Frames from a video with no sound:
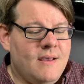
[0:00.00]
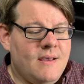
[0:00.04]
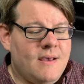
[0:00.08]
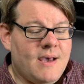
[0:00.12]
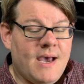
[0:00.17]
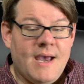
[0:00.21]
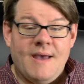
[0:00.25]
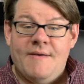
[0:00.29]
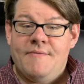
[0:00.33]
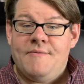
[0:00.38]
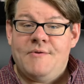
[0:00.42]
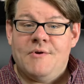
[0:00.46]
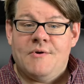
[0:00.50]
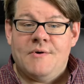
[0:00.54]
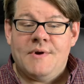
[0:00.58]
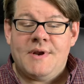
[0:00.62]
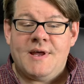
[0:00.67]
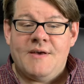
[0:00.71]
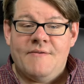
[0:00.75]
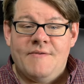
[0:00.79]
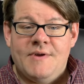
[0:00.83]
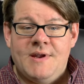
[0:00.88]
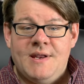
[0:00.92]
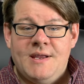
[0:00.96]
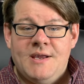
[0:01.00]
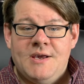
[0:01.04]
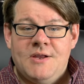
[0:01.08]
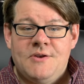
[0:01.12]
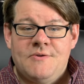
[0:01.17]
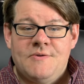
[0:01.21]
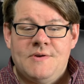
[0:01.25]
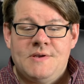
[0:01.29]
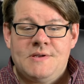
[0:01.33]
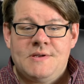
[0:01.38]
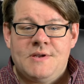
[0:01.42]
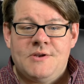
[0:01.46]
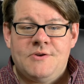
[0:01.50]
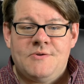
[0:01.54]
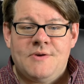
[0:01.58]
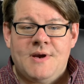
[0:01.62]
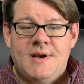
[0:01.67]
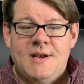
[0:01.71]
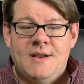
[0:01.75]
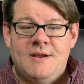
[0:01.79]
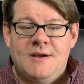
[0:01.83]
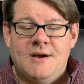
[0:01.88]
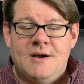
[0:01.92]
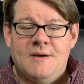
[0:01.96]
I don't have any interest in
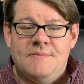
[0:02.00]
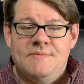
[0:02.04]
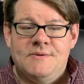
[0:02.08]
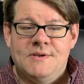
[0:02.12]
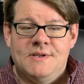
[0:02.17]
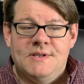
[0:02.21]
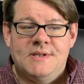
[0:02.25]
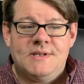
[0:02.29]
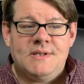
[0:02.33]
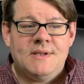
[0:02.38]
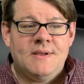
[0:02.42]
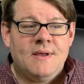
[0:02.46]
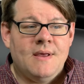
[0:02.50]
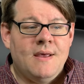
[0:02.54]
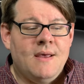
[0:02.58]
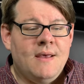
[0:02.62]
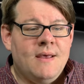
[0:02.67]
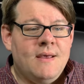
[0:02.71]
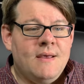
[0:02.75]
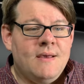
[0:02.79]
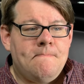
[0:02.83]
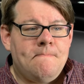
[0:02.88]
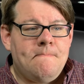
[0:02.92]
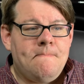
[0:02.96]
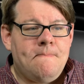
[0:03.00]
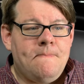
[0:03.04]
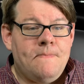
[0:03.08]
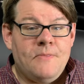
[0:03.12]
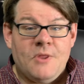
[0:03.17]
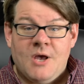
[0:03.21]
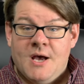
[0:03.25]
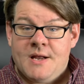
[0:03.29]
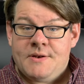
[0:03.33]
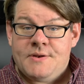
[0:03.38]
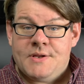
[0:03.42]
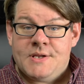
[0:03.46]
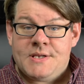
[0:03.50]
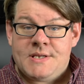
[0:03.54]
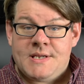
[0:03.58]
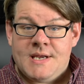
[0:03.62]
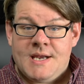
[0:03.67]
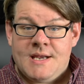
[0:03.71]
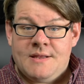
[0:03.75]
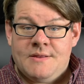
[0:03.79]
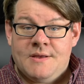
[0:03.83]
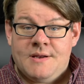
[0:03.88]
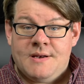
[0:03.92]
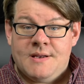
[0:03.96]
trading options. Not to
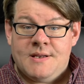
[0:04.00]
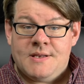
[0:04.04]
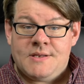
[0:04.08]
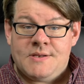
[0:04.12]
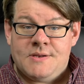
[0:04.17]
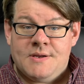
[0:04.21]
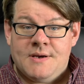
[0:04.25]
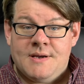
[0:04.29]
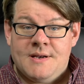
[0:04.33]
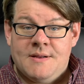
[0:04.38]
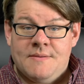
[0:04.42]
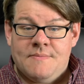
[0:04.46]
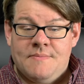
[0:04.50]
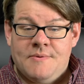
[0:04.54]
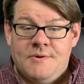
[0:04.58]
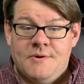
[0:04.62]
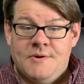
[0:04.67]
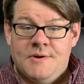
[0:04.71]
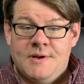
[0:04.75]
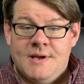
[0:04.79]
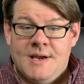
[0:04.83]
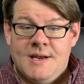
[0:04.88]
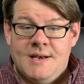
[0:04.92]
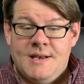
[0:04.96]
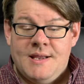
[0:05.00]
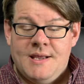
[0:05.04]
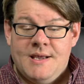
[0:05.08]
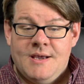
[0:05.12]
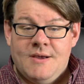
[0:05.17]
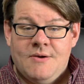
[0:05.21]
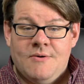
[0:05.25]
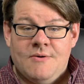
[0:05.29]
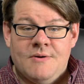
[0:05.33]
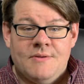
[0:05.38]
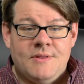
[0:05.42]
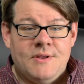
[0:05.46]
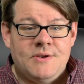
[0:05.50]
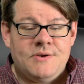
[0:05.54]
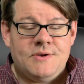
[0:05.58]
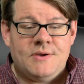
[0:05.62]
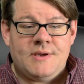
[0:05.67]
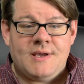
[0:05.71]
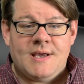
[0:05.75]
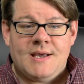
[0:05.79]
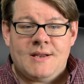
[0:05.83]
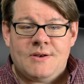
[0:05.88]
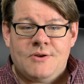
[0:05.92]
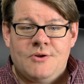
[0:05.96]
say that it's not a good idea or that you
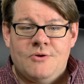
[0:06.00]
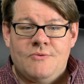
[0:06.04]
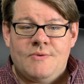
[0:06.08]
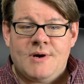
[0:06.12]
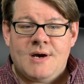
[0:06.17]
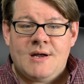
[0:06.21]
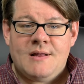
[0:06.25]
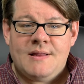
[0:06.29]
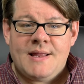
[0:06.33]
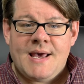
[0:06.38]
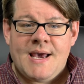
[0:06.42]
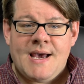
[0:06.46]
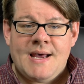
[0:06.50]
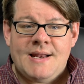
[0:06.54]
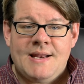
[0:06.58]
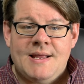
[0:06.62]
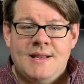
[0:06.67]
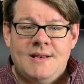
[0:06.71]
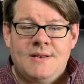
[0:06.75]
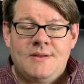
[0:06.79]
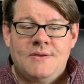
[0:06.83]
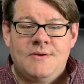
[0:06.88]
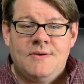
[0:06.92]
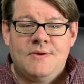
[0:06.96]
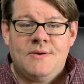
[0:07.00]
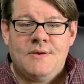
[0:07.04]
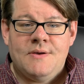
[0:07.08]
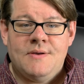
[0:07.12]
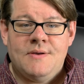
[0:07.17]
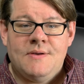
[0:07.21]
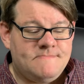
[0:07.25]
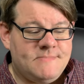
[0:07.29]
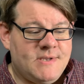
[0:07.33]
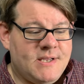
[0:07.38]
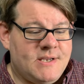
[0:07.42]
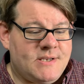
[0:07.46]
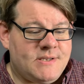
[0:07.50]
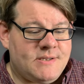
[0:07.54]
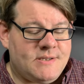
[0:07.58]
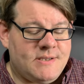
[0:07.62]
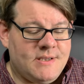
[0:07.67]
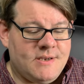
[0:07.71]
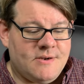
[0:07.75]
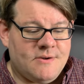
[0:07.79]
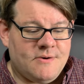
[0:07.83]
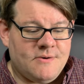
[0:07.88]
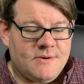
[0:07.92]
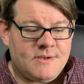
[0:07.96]
can't do well at it. It's
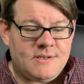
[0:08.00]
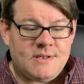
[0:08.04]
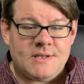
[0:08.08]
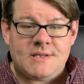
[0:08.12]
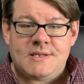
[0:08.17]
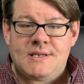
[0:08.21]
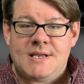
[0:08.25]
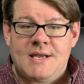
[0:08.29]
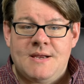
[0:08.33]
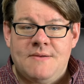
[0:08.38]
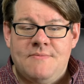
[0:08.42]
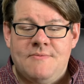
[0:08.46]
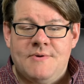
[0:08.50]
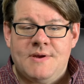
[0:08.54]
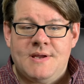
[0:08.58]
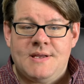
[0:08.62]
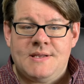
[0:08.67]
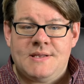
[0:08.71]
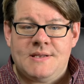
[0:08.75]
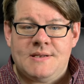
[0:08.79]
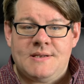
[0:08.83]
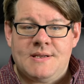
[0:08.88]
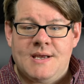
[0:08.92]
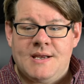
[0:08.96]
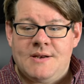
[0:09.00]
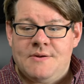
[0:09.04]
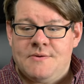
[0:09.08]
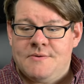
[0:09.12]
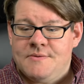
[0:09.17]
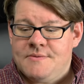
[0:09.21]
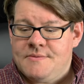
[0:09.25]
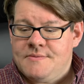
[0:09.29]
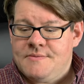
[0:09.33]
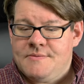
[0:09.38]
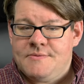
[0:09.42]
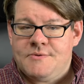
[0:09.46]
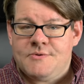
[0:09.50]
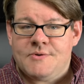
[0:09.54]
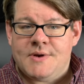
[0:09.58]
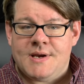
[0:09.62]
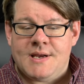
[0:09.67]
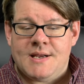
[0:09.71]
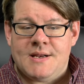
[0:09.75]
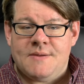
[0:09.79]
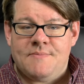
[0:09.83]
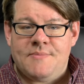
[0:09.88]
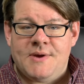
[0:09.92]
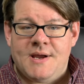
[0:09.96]
you know it's the same reason I don't
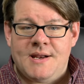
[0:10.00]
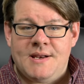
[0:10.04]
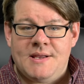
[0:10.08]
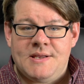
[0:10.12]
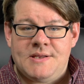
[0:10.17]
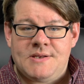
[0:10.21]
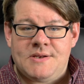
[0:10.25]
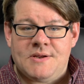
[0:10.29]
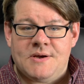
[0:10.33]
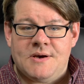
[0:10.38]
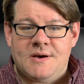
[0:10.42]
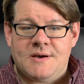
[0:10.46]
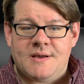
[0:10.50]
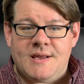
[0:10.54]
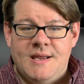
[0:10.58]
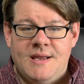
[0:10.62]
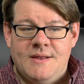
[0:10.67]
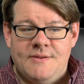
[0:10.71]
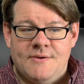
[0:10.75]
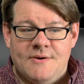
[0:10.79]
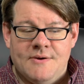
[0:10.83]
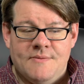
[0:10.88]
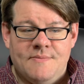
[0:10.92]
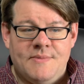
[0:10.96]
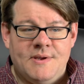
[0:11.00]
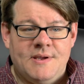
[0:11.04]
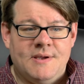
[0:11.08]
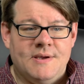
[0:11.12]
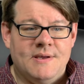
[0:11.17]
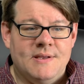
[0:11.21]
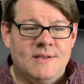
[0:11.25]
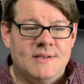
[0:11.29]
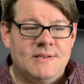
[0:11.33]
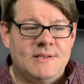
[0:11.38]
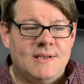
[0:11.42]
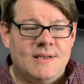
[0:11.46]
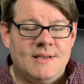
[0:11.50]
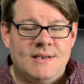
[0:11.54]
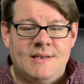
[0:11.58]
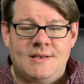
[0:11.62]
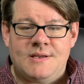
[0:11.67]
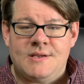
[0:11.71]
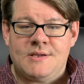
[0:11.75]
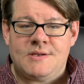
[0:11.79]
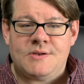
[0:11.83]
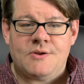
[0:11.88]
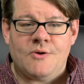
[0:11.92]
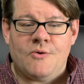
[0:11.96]
trade a penny stock either because I
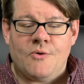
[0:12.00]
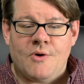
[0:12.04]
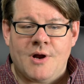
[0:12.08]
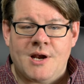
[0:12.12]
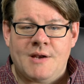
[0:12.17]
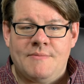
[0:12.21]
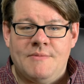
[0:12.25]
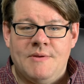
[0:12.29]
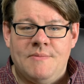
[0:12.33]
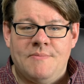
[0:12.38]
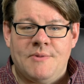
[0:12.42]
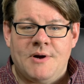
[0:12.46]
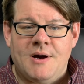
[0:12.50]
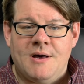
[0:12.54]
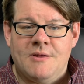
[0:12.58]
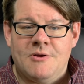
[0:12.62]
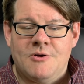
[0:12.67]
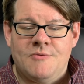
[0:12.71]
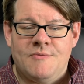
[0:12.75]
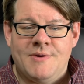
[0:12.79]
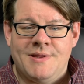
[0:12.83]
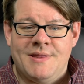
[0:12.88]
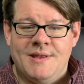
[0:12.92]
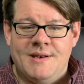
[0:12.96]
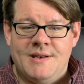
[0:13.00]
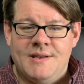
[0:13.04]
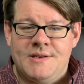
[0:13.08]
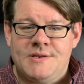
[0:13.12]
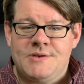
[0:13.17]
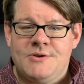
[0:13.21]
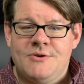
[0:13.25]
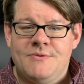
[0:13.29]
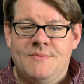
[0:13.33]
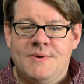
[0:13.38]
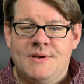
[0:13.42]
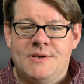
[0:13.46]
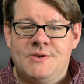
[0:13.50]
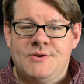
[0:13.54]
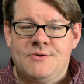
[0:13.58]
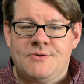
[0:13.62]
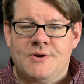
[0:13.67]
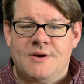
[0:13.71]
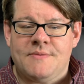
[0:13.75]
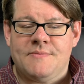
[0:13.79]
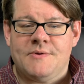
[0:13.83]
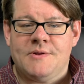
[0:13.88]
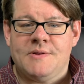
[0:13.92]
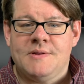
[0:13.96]
just don't want to be bothered with it. It's too much
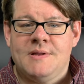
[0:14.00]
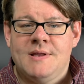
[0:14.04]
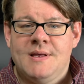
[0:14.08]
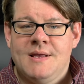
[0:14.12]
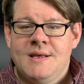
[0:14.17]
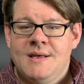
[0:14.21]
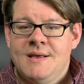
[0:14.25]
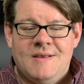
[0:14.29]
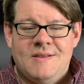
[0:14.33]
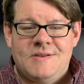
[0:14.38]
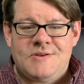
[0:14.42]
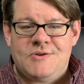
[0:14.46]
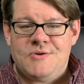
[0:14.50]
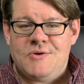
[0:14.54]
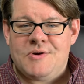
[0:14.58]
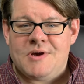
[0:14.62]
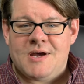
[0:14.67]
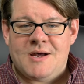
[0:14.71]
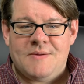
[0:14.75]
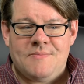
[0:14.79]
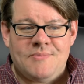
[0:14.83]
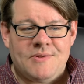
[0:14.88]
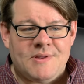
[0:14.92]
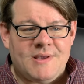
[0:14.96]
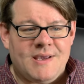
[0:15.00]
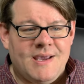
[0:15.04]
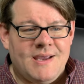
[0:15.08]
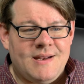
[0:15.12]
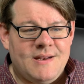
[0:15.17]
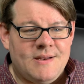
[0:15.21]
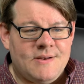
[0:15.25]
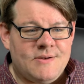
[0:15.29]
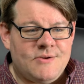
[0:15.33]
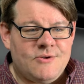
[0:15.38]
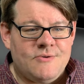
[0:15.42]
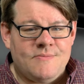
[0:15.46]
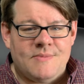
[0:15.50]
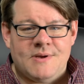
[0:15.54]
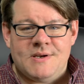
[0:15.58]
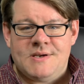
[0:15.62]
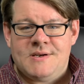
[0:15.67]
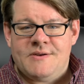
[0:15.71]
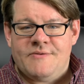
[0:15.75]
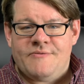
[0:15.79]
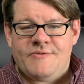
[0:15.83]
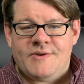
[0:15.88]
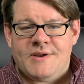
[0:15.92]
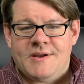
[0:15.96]
trouble. It's too complicated. Too
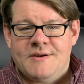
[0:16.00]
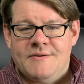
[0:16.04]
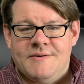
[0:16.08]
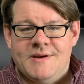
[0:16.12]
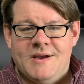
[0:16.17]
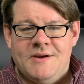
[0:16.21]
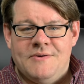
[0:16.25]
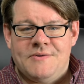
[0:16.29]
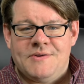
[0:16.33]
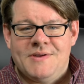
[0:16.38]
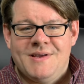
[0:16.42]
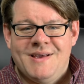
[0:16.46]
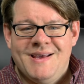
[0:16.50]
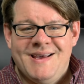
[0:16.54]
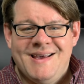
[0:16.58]
much to figure out.